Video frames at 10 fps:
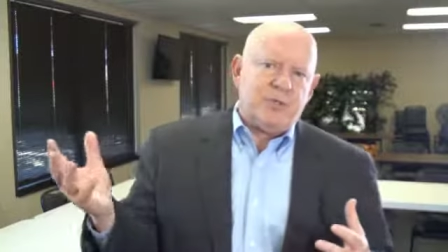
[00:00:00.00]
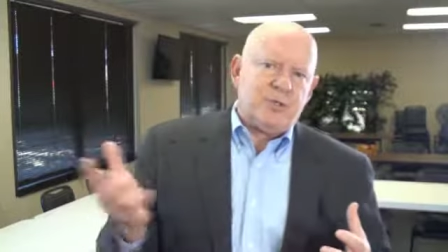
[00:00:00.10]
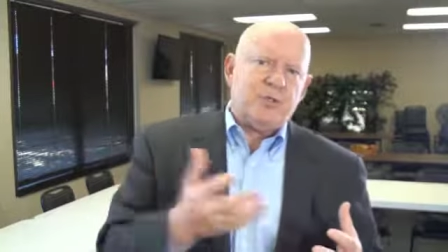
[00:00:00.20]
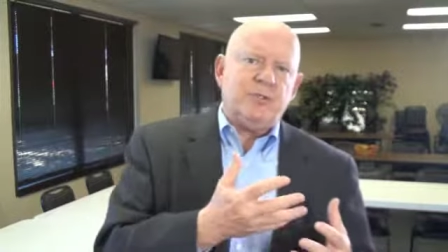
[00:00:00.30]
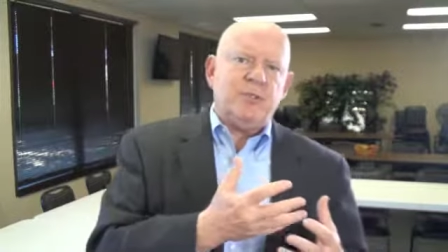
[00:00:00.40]
to
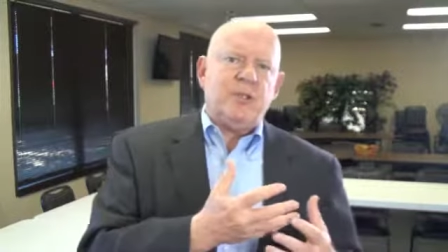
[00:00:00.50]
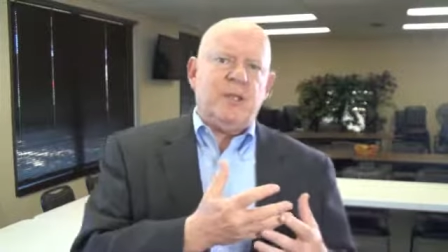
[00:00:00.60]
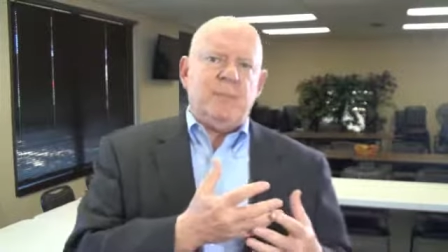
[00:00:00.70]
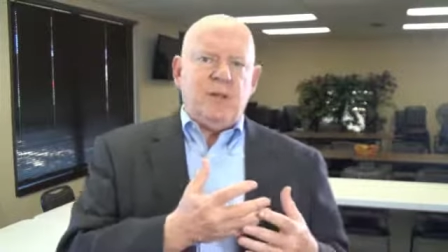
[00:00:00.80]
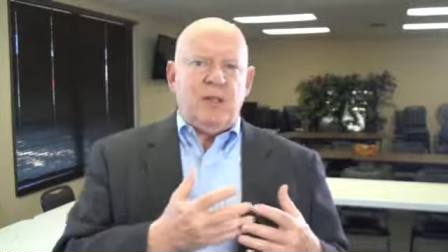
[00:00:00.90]
search
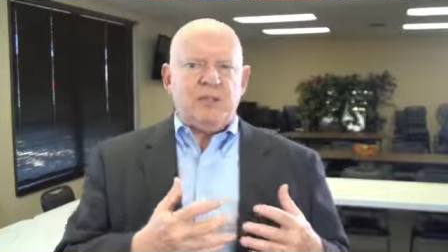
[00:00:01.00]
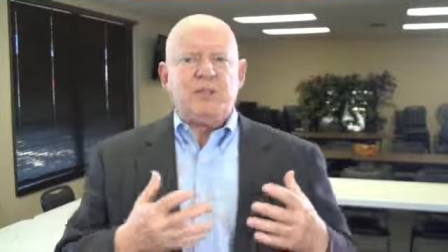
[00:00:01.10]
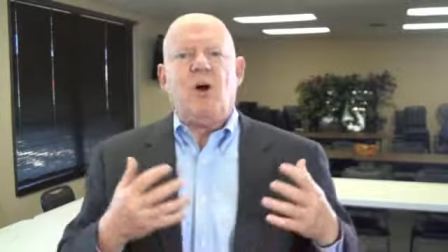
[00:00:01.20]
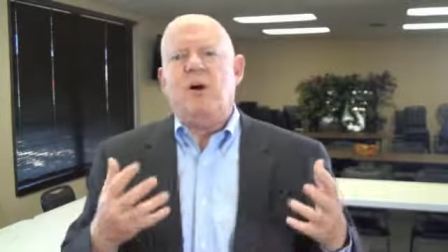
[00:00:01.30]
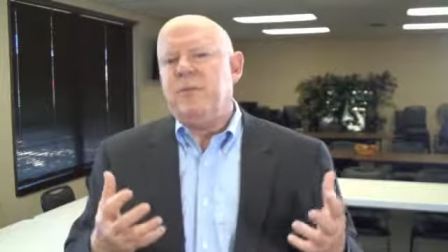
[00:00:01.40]
the M L
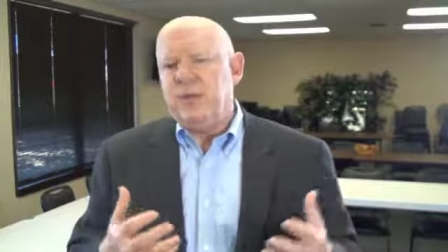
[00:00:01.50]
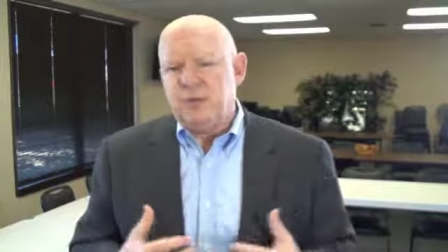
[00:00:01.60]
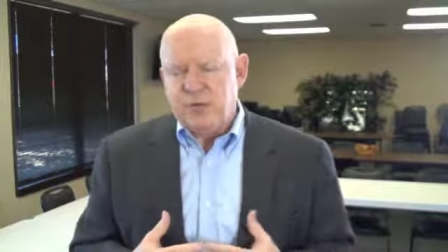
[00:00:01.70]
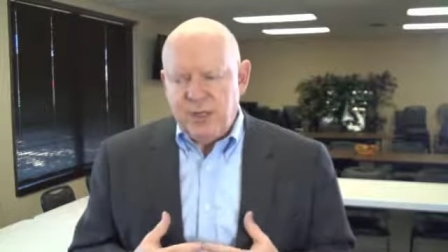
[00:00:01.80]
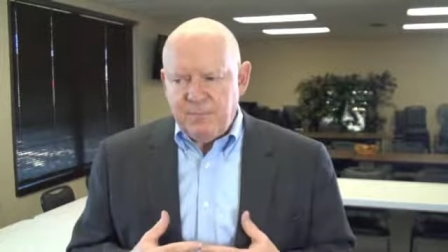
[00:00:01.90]
S on the
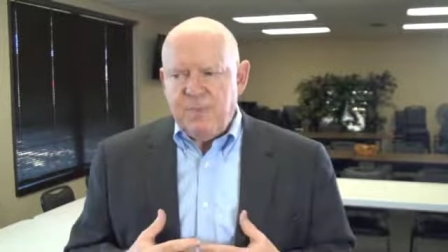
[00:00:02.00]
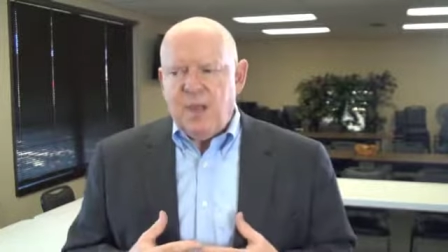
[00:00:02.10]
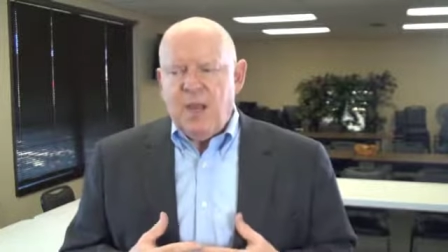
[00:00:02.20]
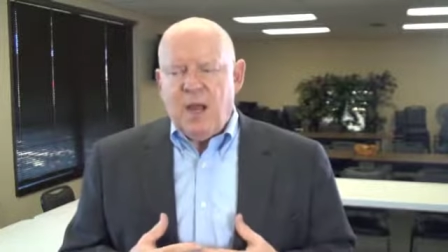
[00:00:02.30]
internet.